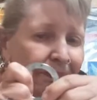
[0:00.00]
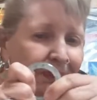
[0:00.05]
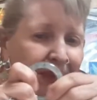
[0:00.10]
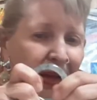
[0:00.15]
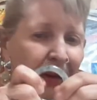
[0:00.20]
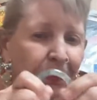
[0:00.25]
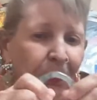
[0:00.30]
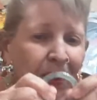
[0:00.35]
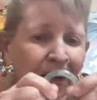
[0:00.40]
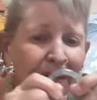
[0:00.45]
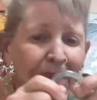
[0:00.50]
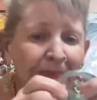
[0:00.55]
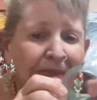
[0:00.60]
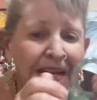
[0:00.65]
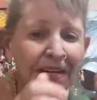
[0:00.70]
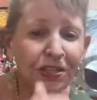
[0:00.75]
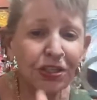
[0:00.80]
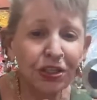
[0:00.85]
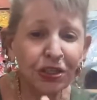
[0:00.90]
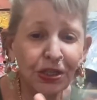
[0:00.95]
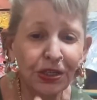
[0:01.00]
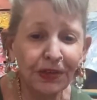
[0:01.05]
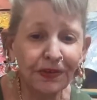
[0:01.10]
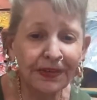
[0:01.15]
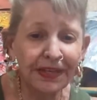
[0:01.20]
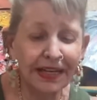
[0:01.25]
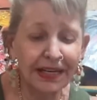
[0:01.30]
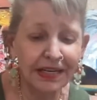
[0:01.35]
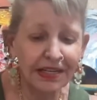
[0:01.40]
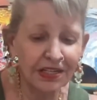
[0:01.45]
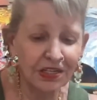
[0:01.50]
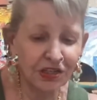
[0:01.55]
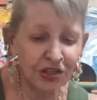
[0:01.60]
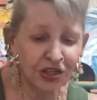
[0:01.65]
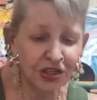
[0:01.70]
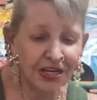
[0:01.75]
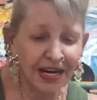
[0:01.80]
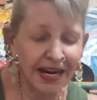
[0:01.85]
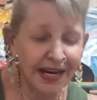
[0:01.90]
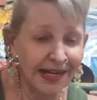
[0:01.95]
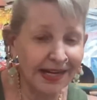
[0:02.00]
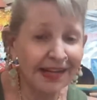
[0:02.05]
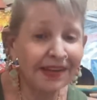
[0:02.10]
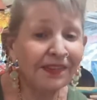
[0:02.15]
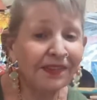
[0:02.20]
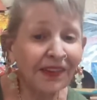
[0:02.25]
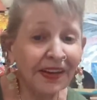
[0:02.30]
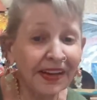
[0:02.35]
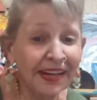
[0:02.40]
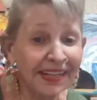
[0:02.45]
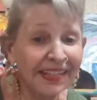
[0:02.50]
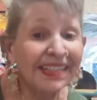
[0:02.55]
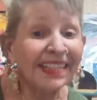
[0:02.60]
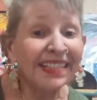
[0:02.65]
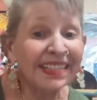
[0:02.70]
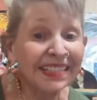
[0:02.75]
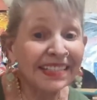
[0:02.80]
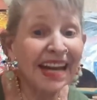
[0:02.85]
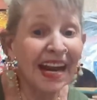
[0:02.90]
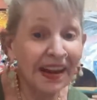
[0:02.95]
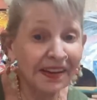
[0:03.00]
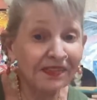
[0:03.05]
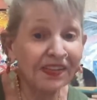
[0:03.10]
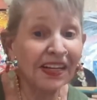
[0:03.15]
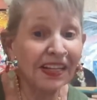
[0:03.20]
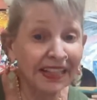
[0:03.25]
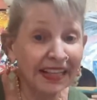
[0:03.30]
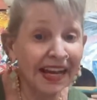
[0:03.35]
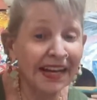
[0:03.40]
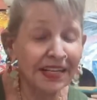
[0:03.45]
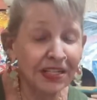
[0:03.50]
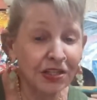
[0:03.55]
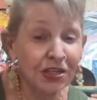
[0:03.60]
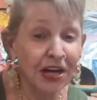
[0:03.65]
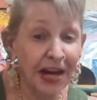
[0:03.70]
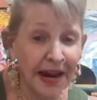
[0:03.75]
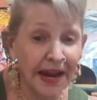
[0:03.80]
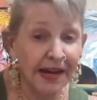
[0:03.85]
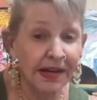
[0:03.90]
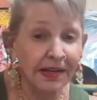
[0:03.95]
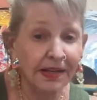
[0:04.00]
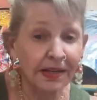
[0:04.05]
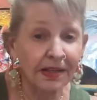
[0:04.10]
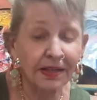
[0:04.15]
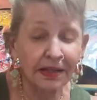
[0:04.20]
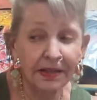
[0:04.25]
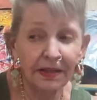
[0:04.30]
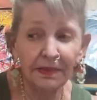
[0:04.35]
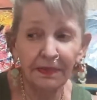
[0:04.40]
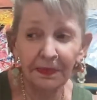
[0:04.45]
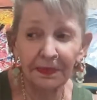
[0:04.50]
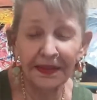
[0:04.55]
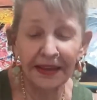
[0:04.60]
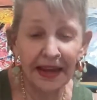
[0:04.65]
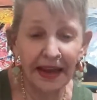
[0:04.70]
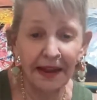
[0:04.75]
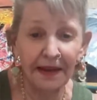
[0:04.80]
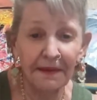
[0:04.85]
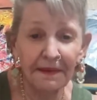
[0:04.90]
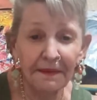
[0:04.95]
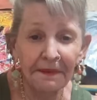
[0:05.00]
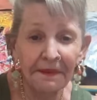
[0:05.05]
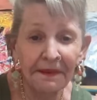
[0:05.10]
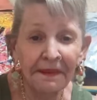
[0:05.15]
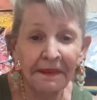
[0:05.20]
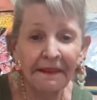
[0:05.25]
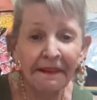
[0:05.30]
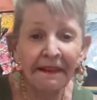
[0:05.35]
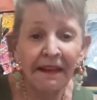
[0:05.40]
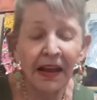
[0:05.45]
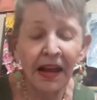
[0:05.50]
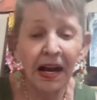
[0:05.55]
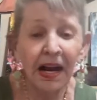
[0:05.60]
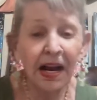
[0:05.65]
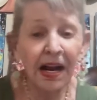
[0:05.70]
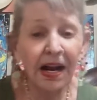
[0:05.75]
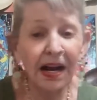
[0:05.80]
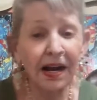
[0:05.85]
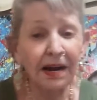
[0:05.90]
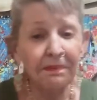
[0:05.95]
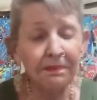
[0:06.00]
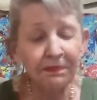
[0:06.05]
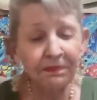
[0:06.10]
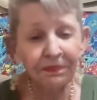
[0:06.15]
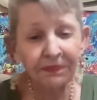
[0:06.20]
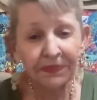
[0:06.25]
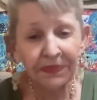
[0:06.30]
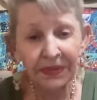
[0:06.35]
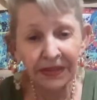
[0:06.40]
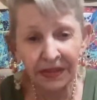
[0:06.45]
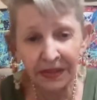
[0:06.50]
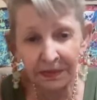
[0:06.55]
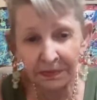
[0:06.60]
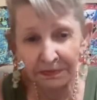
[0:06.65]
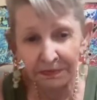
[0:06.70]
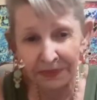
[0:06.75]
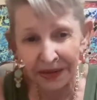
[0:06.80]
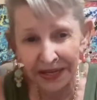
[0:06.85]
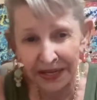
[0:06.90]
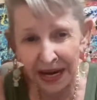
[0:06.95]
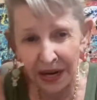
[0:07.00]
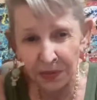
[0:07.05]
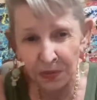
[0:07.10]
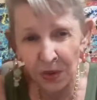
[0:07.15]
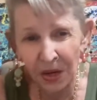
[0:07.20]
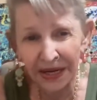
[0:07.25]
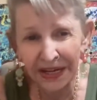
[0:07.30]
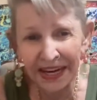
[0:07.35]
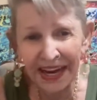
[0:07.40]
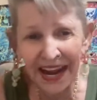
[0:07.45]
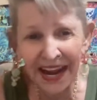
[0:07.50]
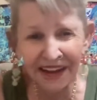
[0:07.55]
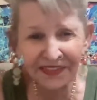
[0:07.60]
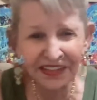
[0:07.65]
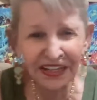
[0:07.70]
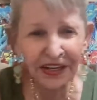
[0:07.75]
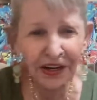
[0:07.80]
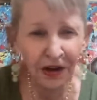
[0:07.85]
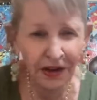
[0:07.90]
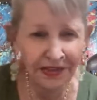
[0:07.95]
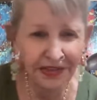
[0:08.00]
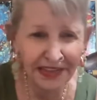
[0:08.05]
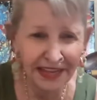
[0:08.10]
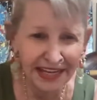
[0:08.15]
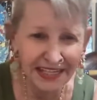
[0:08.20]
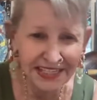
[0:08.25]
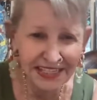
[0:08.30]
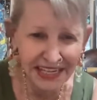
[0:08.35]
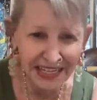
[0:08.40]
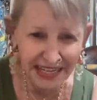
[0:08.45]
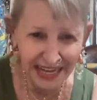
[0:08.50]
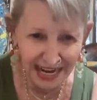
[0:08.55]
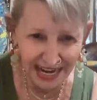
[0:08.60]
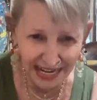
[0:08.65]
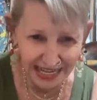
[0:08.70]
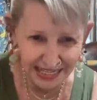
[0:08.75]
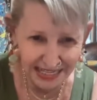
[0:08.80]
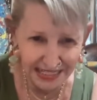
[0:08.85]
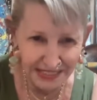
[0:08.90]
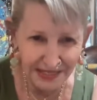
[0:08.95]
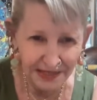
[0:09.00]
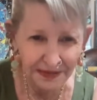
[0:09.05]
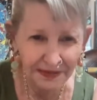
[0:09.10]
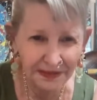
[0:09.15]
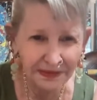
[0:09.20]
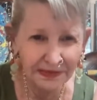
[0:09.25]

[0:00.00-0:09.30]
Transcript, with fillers: I want to make sure that it's jade. It, it is heavy like jade, okay? Um, but I want to have it authenticated